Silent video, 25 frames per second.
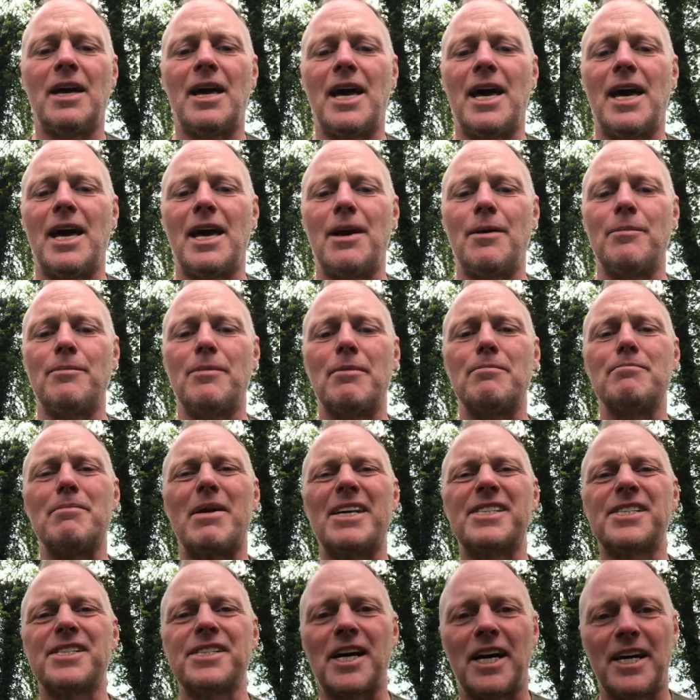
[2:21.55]

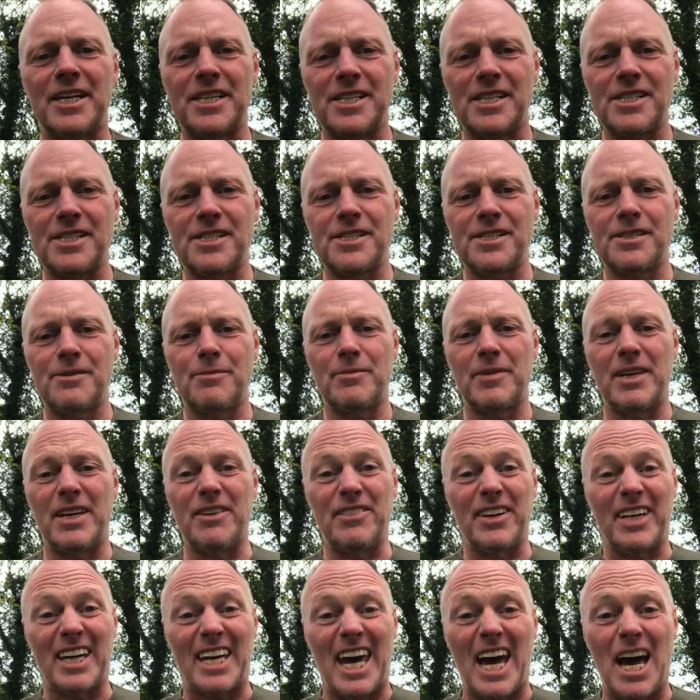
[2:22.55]
Mastitis,
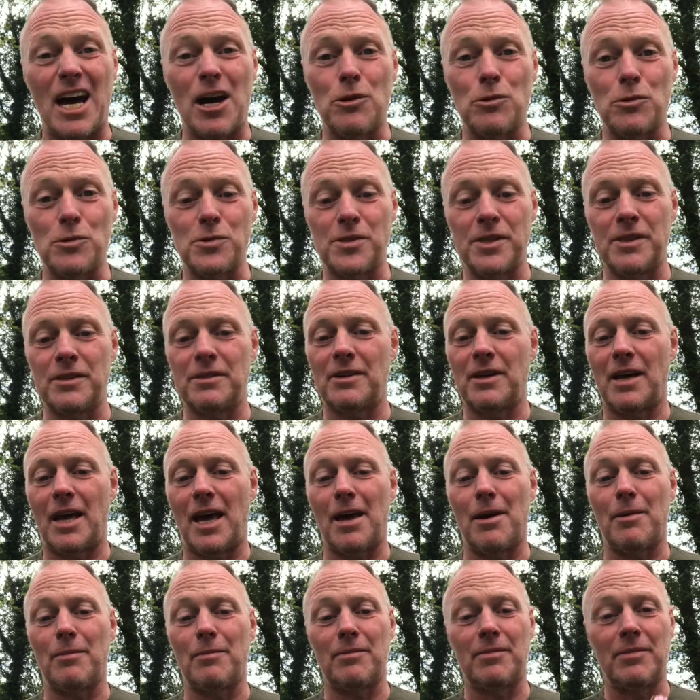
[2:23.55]
even in cows,
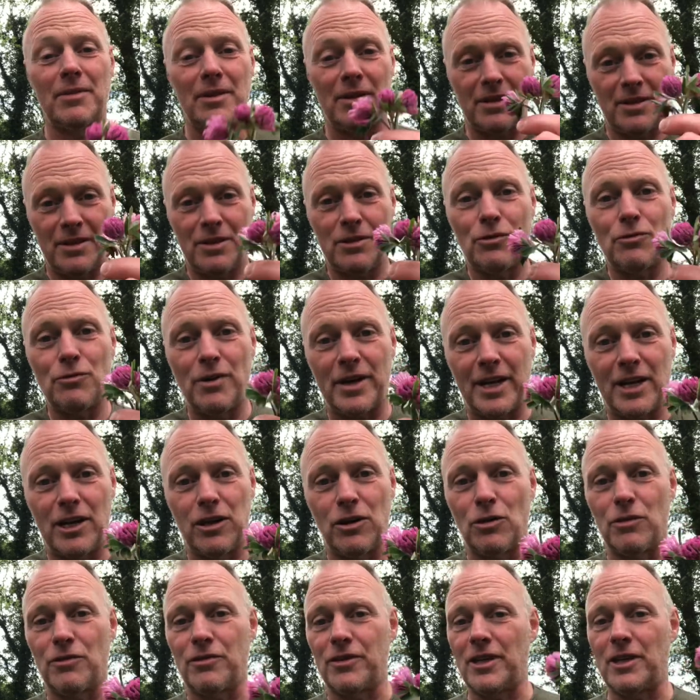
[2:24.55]
red
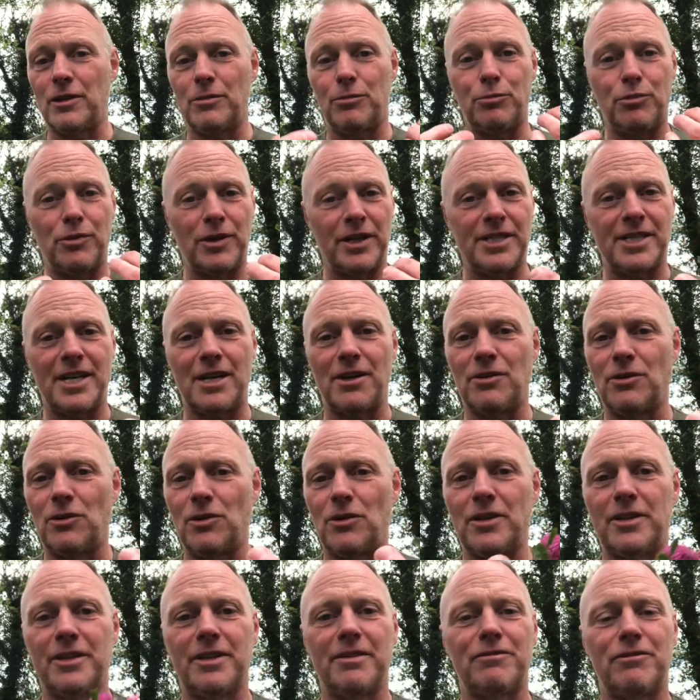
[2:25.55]
clover, it'll bring down all
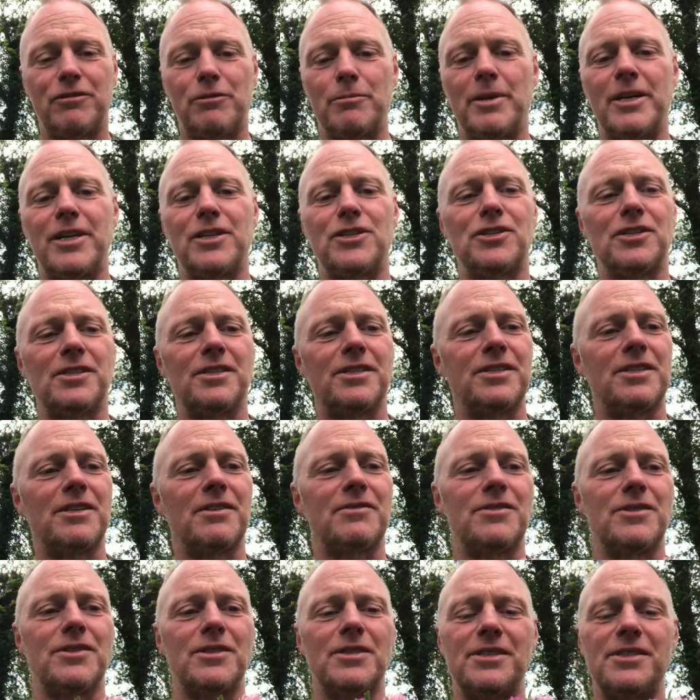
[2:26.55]
of the inflammation and stuff,
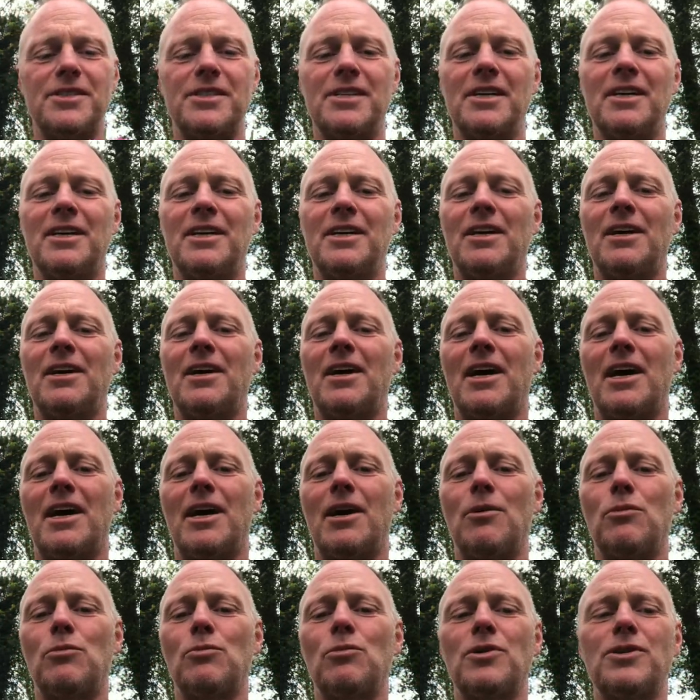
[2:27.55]
so it's
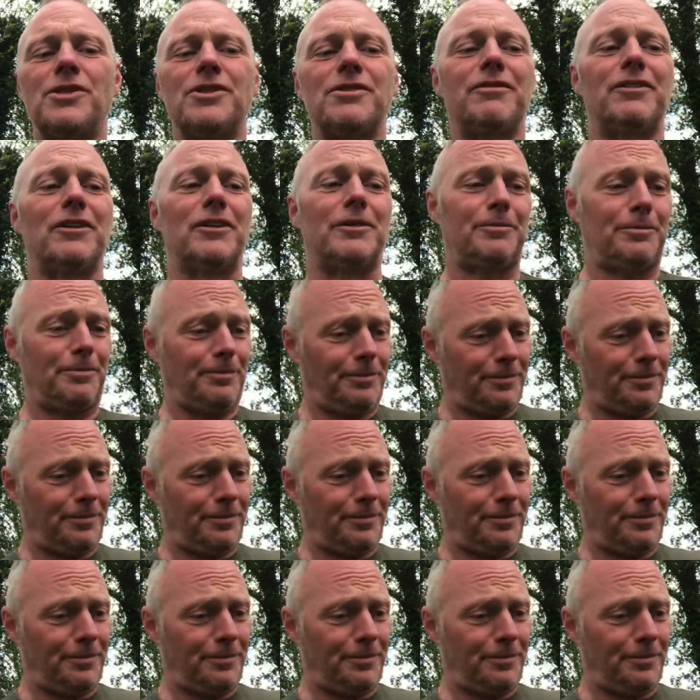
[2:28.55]
wonderful.